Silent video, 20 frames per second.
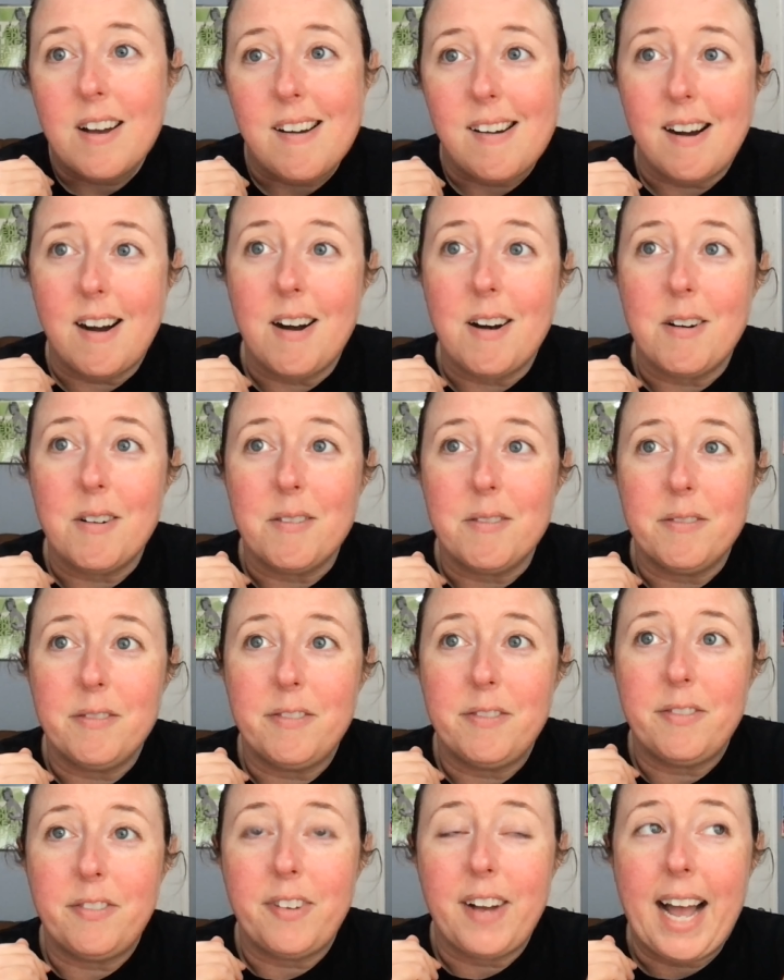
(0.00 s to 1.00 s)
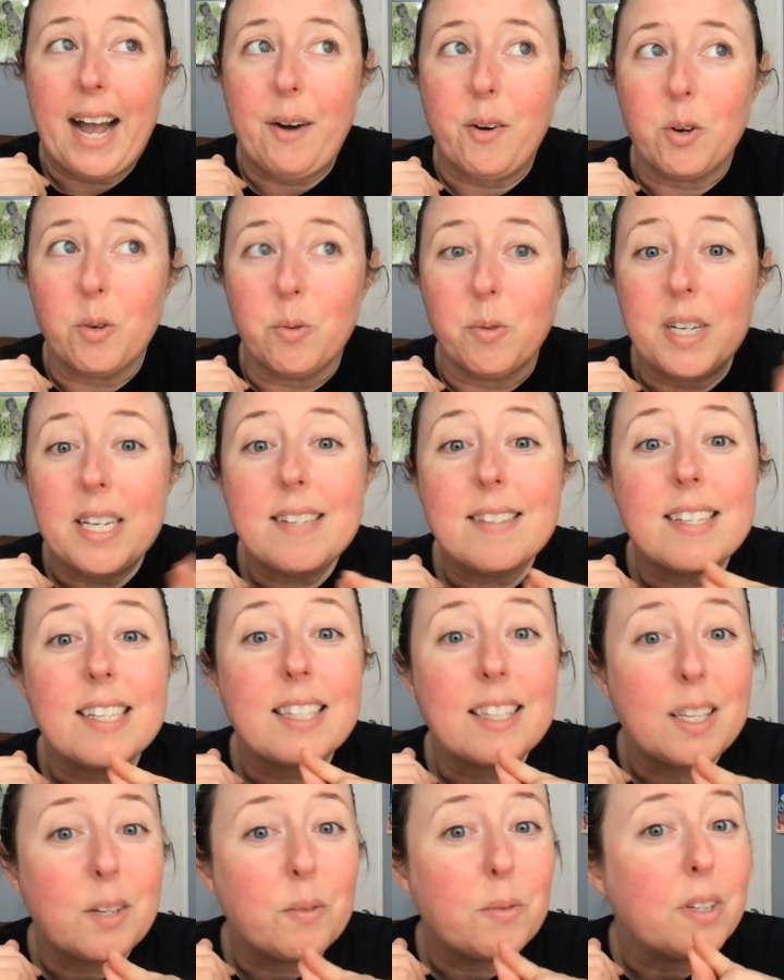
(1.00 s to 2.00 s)
of our
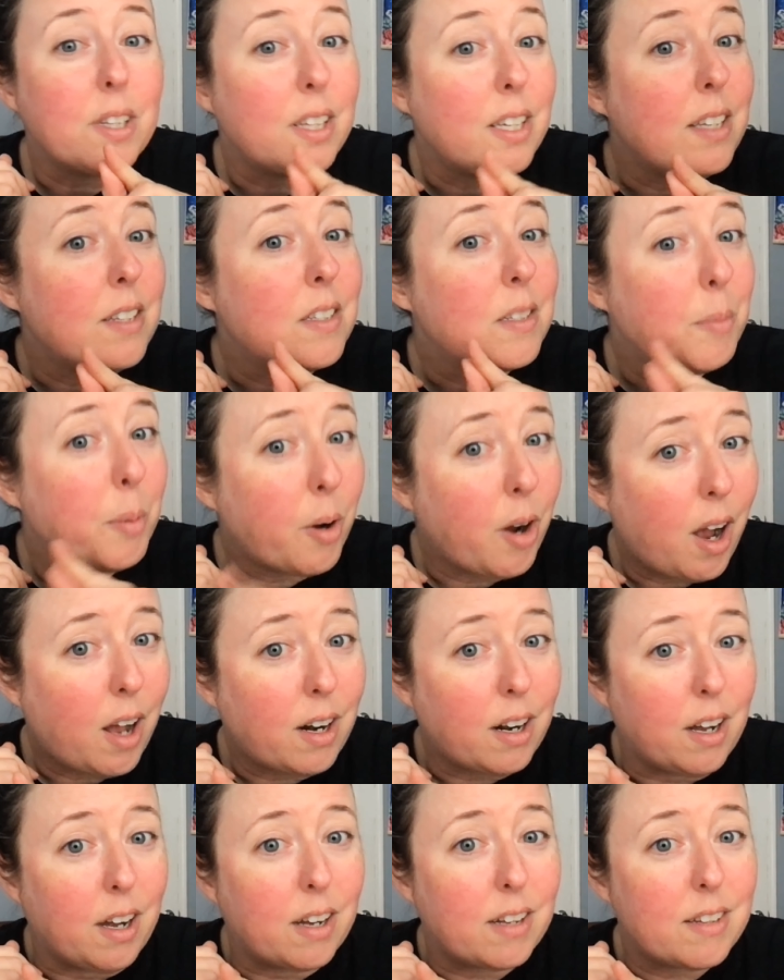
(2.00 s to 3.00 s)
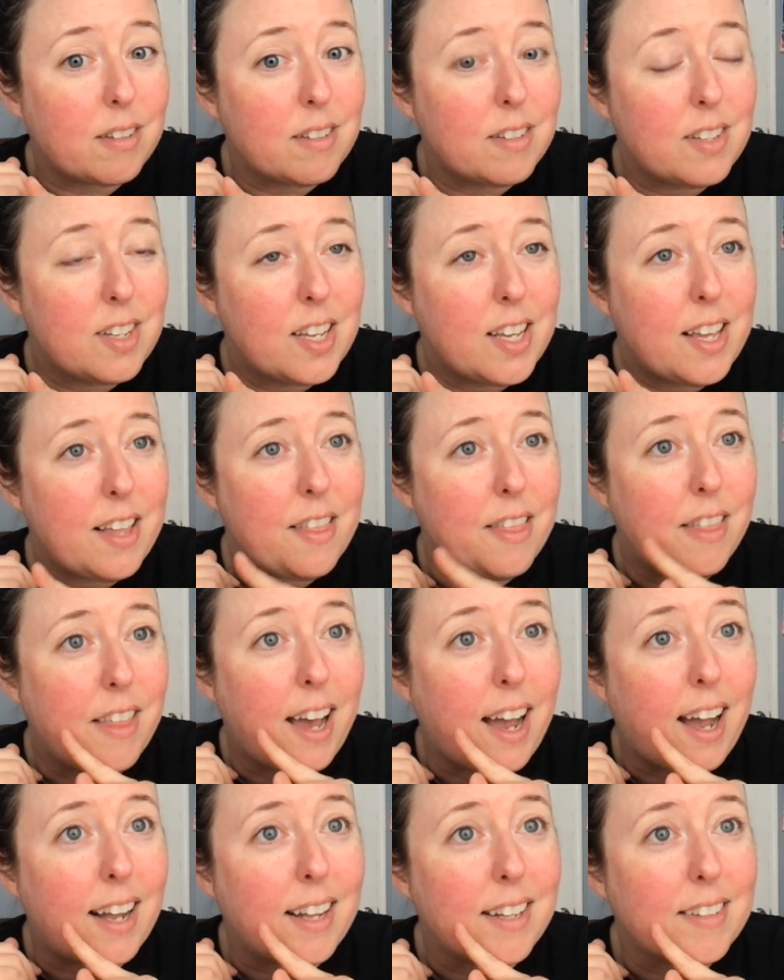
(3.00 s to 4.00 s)
recently released product
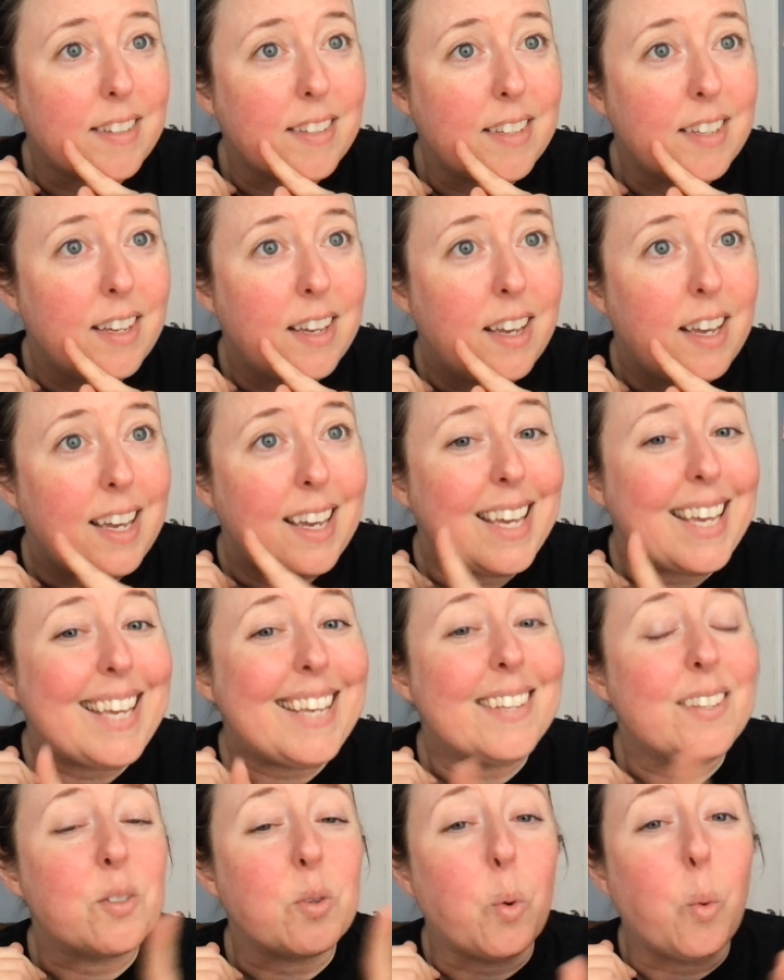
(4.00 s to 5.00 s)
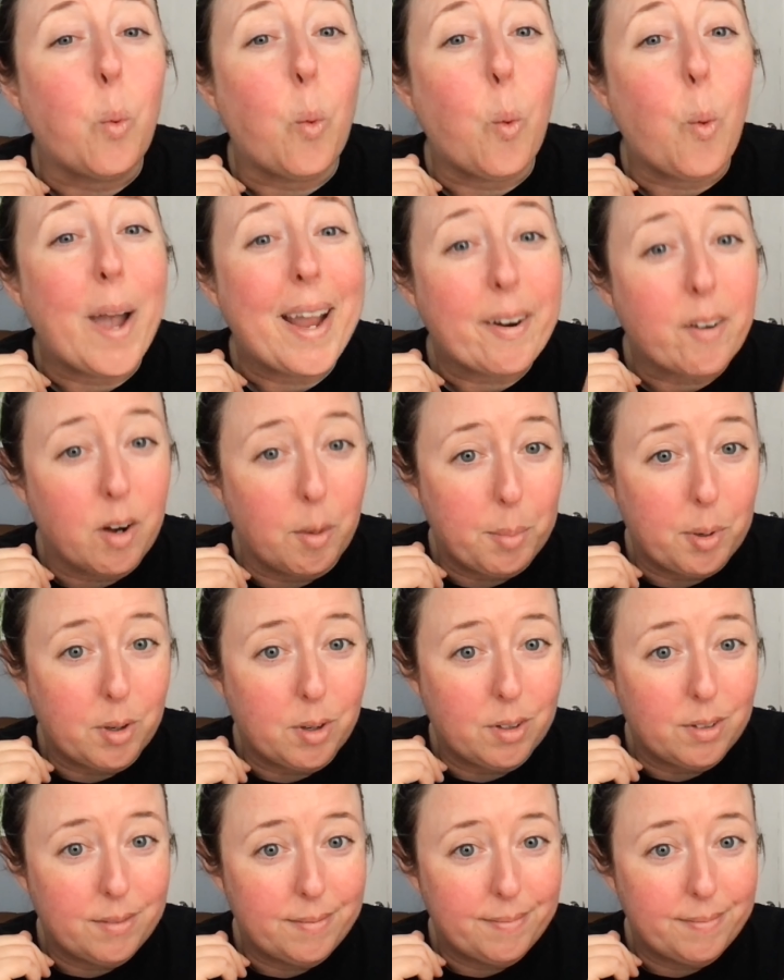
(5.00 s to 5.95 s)
that is wearable?